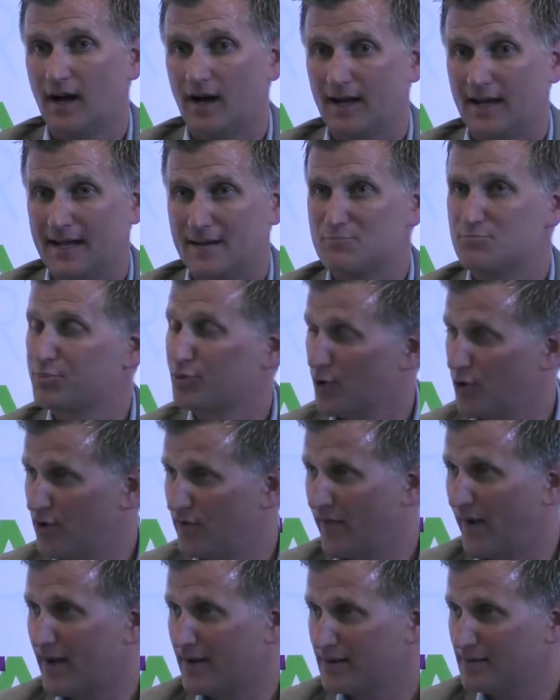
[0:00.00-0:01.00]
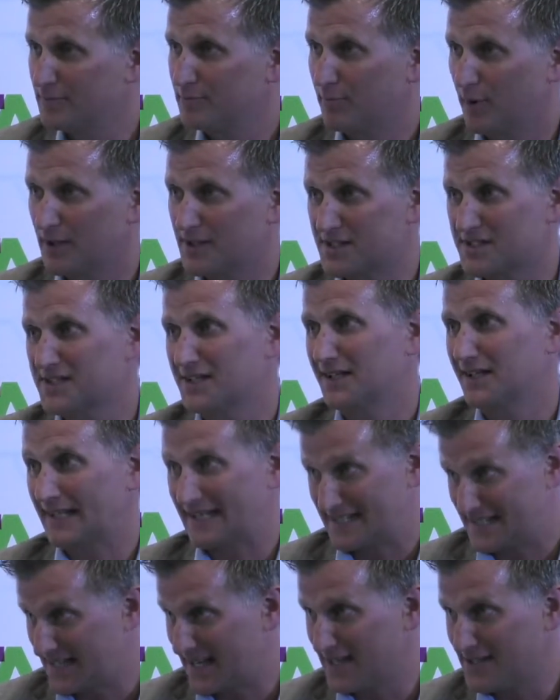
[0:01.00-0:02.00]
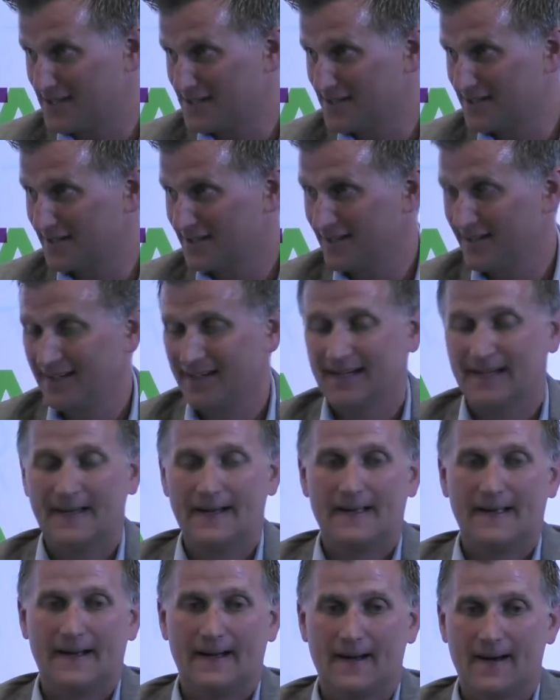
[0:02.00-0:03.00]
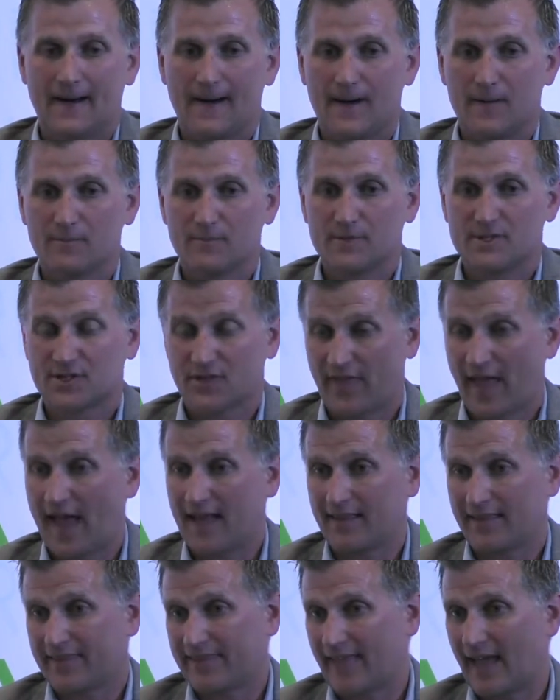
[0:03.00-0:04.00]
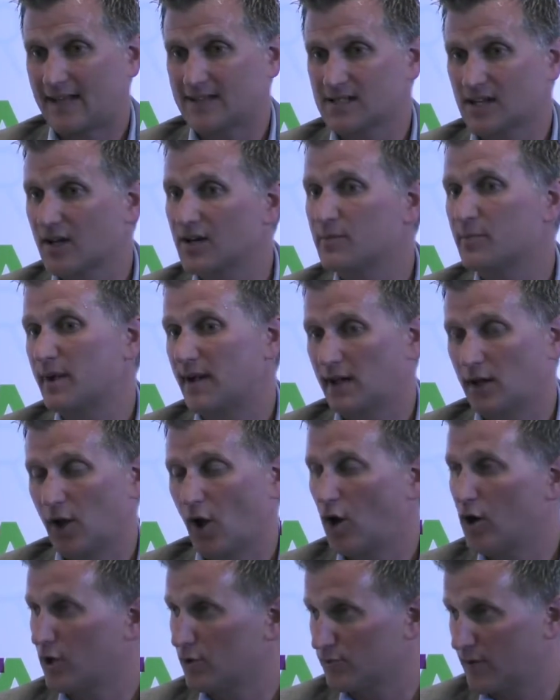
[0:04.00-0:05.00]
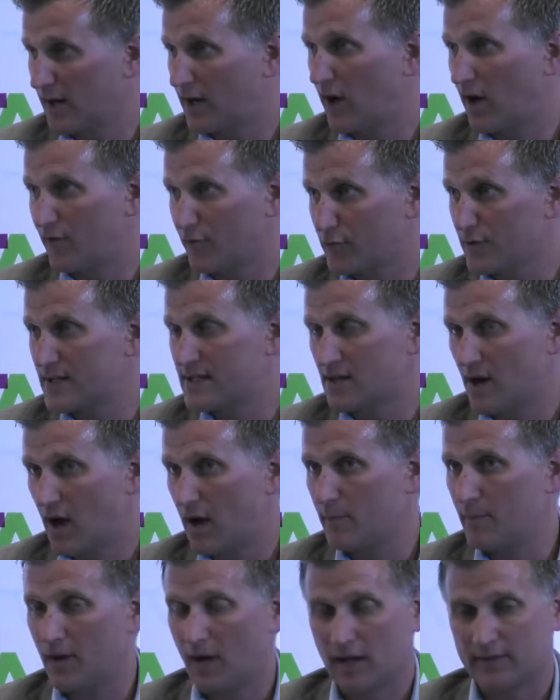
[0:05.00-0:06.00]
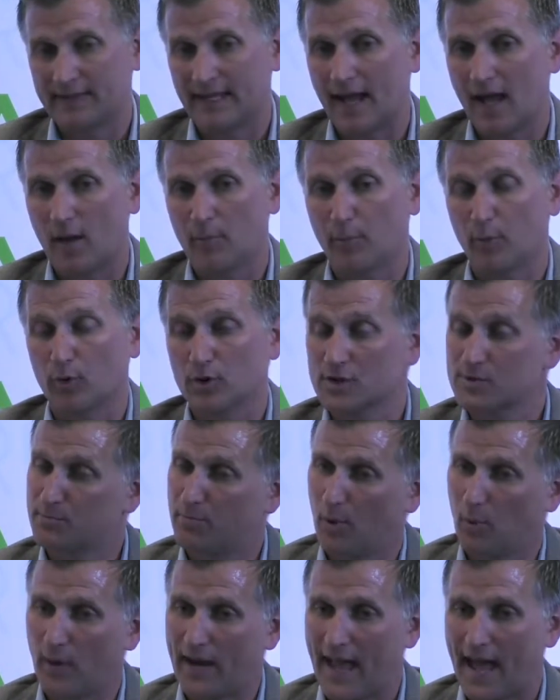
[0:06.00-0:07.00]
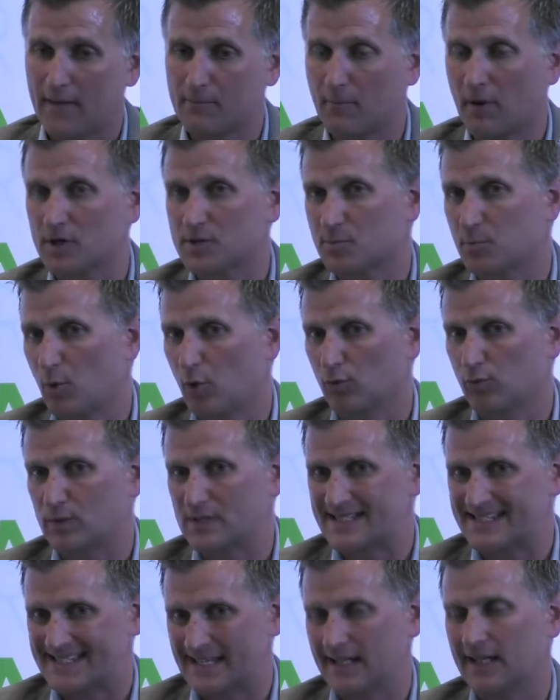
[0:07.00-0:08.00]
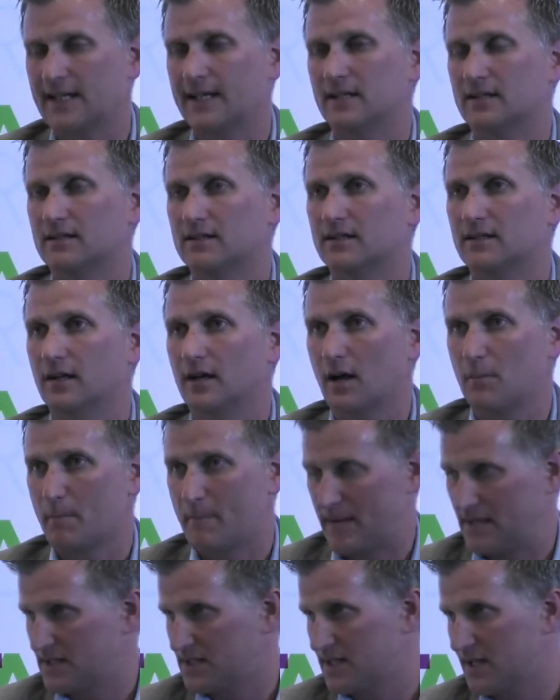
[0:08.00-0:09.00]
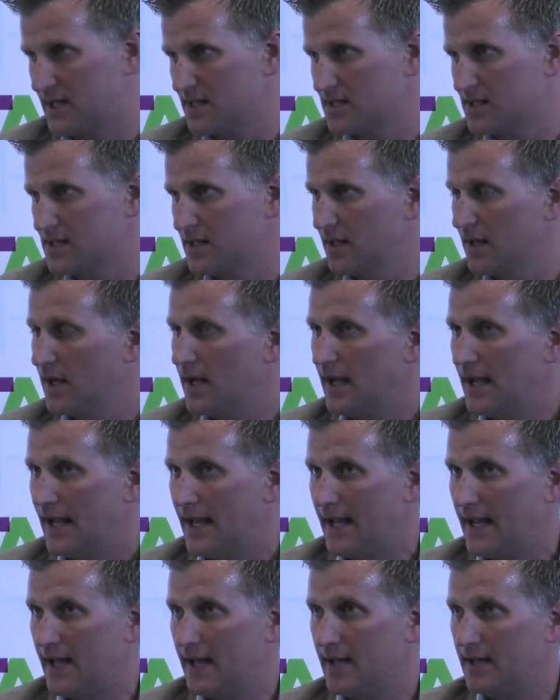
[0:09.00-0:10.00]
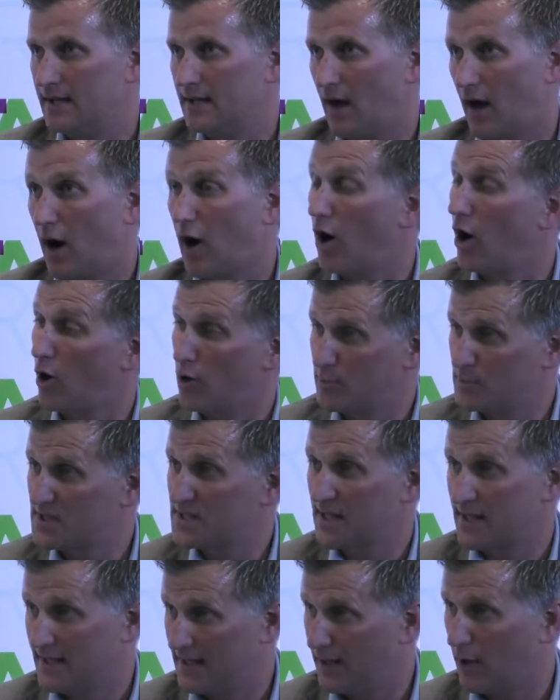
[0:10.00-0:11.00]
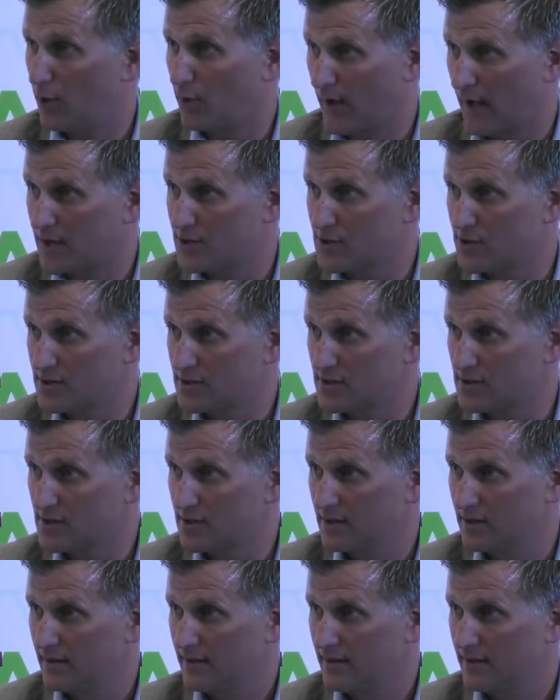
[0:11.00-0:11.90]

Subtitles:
improving, but still exist. So that's going to be a longer recovery time at the airports. But we had much more resilient business in our home city locations,